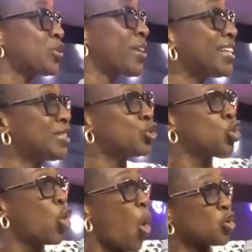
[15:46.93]
Grace is
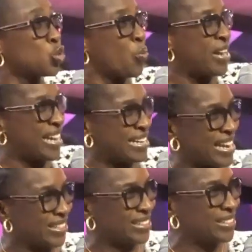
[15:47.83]
God's
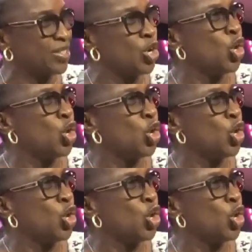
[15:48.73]
willingness